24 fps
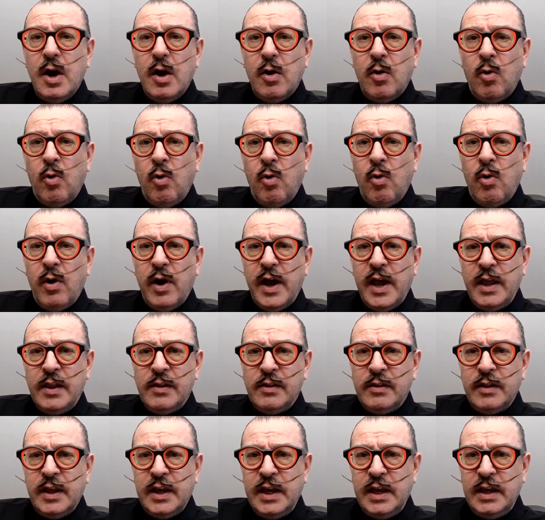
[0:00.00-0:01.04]
or
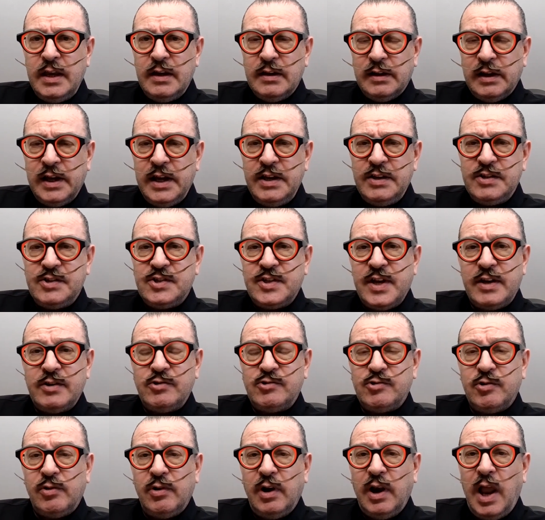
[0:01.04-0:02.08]
in the Leeds
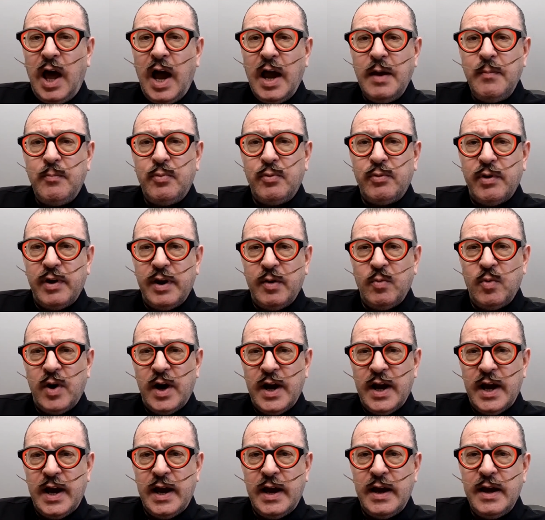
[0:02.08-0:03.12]
Central Library,
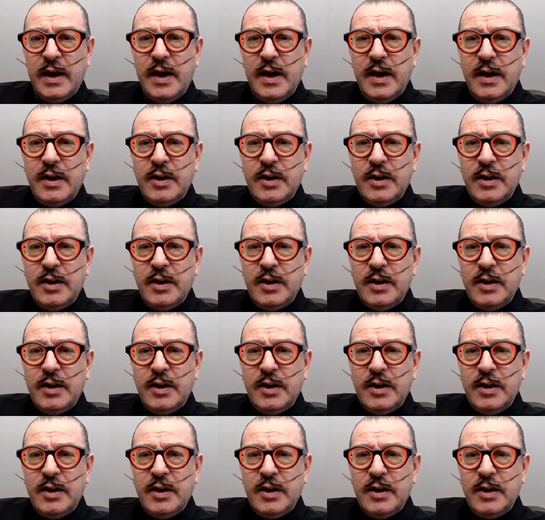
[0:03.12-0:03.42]
where